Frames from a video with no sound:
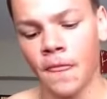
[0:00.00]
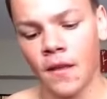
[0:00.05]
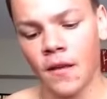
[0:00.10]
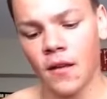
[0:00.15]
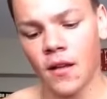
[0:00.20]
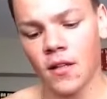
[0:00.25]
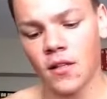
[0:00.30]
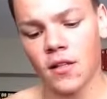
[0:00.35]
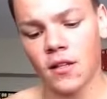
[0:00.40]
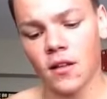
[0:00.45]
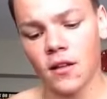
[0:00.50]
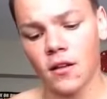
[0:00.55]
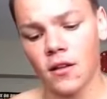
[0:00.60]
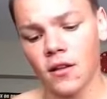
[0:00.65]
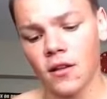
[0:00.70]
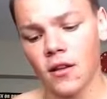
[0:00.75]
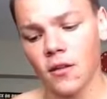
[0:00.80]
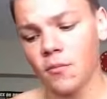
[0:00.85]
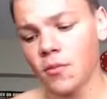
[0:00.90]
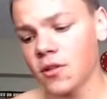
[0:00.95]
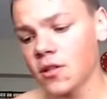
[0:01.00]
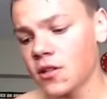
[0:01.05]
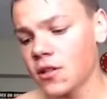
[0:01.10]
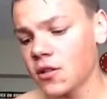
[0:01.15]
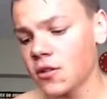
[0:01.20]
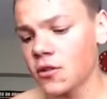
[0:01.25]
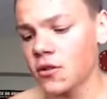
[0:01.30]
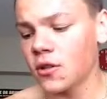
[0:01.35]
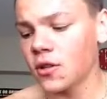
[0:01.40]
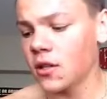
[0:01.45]
that's another tip, is
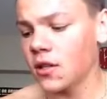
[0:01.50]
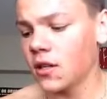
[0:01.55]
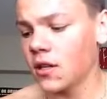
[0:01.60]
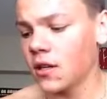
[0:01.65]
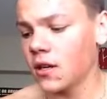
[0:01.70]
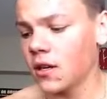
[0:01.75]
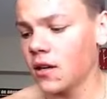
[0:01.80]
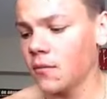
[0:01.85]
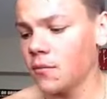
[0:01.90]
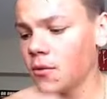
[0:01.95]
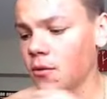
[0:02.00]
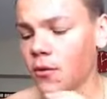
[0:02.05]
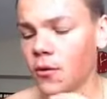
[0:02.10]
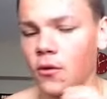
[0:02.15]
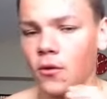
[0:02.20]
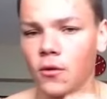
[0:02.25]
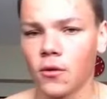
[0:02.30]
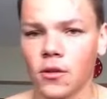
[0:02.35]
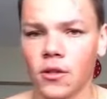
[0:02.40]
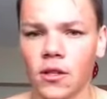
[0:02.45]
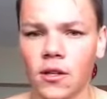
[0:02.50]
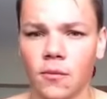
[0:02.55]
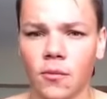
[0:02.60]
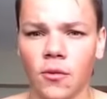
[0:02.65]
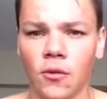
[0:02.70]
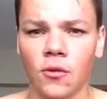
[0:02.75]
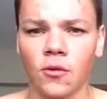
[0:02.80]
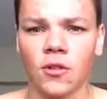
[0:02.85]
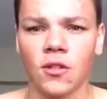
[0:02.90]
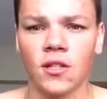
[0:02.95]
just to keep your
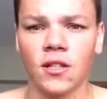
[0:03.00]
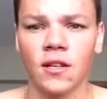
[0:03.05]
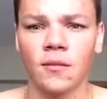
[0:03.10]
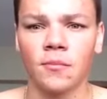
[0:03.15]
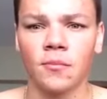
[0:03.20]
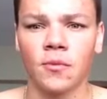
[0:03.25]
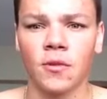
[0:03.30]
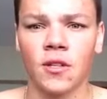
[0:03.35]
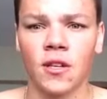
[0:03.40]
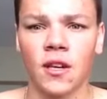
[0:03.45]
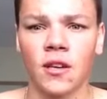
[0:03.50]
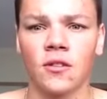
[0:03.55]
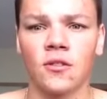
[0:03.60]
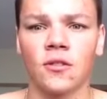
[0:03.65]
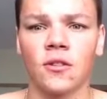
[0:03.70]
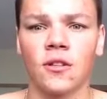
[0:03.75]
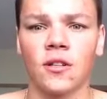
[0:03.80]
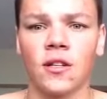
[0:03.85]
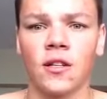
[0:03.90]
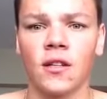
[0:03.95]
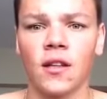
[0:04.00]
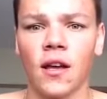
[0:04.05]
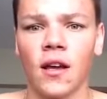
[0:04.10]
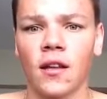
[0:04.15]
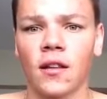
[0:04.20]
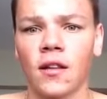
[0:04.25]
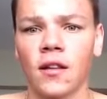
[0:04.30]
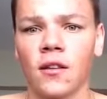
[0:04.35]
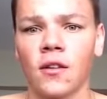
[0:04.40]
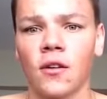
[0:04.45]
sleep schedule
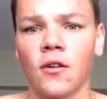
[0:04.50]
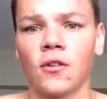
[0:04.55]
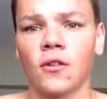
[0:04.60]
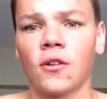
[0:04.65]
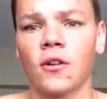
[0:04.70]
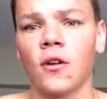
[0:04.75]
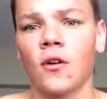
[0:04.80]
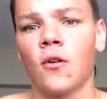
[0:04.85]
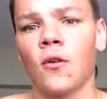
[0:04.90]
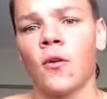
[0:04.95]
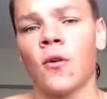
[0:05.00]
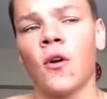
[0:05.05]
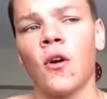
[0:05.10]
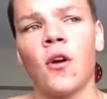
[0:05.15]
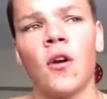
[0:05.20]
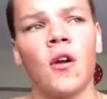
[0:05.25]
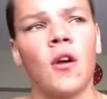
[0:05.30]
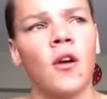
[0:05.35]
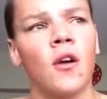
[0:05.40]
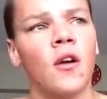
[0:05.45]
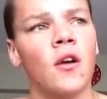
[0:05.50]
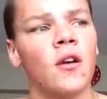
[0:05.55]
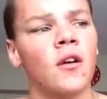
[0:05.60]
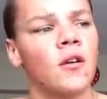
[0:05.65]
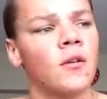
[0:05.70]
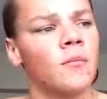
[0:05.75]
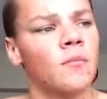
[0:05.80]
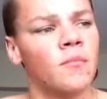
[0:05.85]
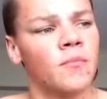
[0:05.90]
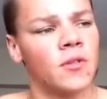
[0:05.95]
intact, and don't go
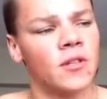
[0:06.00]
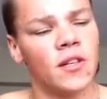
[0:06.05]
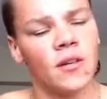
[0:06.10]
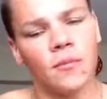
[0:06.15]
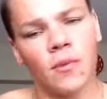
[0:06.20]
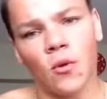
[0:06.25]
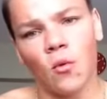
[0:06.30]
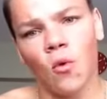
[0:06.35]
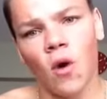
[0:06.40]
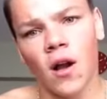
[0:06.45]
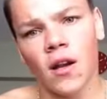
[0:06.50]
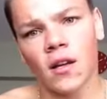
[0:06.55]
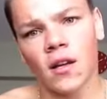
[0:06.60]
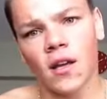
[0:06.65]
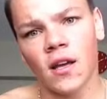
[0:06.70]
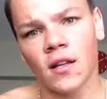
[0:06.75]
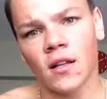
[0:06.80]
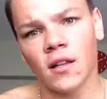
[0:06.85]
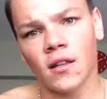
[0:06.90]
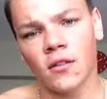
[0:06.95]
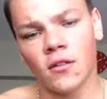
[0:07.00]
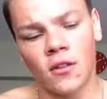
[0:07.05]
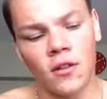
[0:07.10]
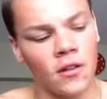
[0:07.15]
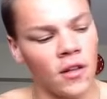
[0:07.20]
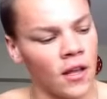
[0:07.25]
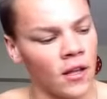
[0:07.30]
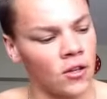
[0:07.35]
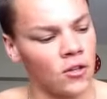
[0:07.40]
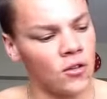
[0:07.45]
sleep at 1 at,
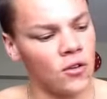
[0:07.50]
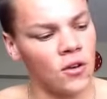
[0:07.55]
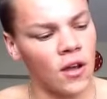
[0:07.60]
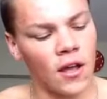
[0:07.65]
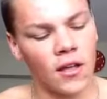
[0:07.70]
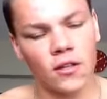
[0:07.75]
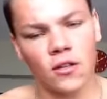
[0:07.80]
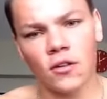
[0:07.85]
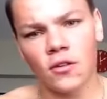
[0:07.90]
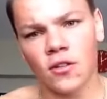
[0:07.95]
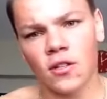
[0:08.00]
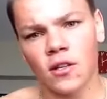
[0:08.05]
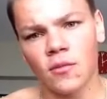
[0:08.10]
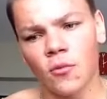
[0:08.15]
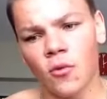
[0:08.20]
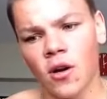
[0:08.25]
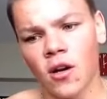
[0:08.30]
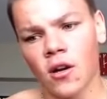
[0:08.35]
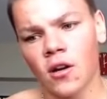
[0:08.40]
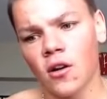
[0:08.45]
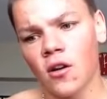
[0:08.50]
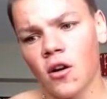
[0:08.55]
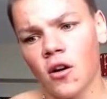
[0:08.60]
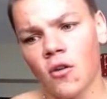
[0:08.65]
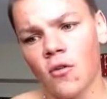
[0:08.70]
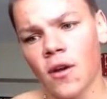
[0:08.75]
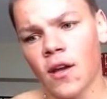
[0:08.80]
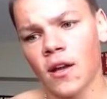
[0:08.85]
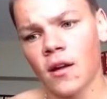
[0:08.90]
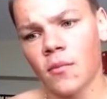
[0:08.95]
like tonight you go sleep 1 o'clock,
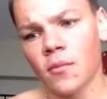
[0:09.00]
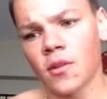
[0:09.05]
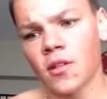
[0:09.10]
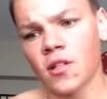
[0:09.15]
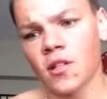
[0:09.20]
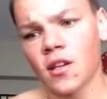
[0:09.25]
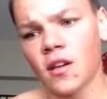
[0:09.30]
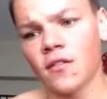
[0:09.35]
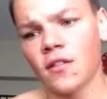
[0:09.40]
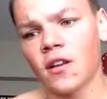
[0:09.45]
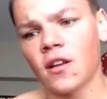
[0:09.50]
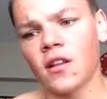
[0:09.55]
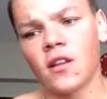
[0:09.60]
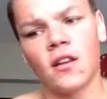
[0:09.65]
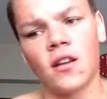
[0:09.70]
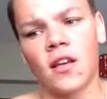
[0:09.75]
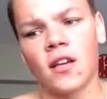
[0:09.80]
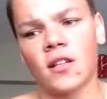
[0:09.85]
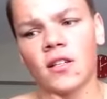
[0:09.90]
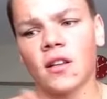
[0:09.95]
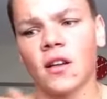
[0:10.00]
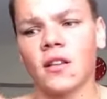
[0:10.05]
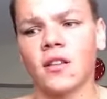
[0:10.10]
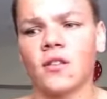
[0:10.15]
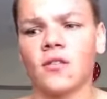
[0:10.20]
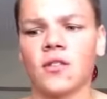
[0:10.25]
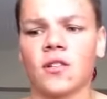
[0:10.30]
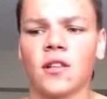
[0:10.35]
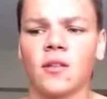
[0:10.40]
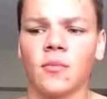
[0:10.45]
wake up at 7, and the next night you
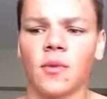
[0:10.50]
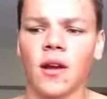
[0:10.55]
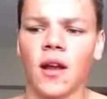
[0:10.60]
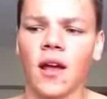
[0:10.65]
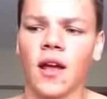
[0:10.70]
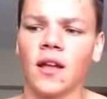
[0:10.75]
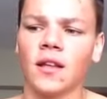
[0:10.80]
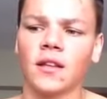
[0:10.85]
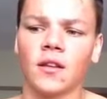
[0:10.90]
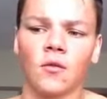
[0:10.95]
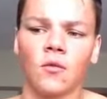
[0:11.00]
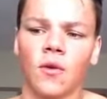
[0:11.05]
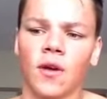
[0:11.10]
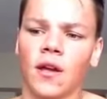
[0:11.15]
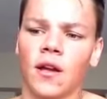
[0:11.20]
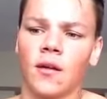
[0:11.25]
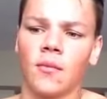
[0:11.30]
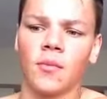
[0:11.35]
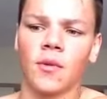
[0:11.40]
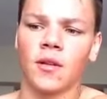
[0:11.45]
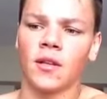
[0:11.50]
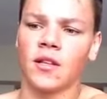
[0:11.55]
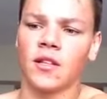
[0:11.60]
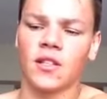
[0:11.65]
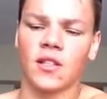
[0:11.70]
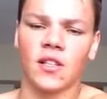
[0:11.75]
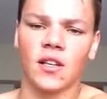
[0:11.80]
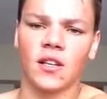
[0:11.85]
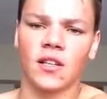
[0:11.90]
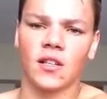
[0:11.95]
go sleep at 8 and wake up at
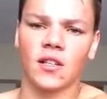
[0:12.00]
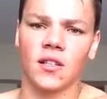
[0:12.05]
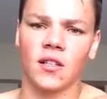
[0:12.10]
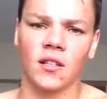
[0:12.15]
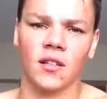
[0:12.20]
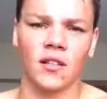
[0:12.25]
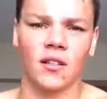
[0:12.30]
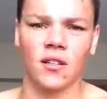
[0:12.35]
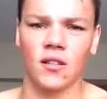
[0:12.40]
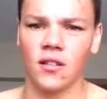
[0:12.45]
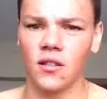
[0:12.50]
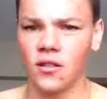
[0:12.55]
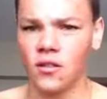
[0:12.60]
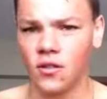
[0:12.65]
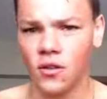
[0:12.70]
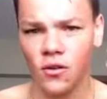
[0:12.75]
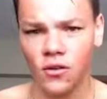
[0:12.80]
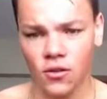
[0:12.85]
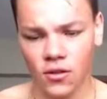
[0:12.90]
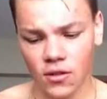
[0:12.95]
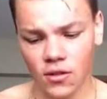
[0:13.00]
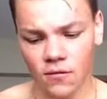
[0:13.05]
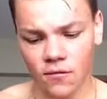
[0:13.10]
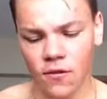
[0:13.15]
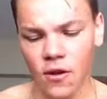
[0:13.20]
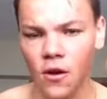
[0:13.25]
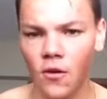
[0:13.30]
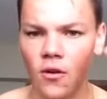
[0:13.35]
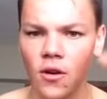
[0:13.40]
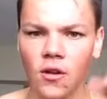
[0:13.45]
6, and don't
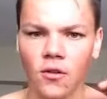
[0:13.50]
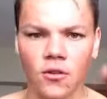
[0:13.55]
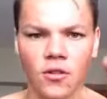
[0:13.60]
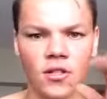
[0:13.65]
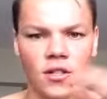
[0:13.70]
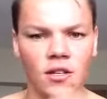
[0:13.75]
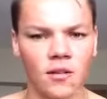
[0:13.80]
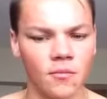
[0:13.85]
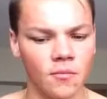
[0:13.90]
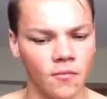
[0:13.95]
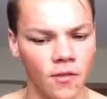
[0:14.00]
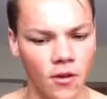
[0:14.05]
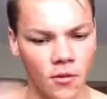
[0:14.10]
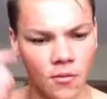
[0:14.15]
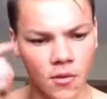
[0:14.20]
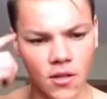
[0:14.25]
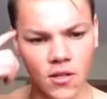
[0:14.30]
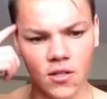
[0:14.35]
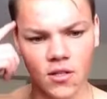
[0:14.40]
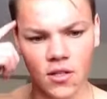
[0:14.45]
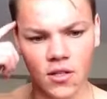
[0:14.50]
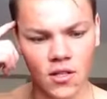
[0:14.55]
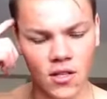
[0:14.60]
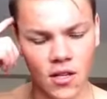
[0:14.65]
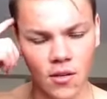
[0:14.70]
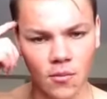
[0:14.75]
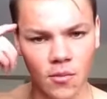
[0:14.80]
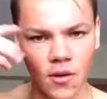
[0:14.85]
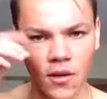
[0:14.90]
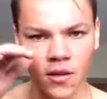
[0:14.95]
vary your sleep very much. Just
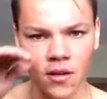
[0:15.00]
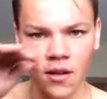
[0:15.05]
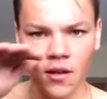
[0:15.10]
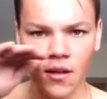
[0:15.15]
keep it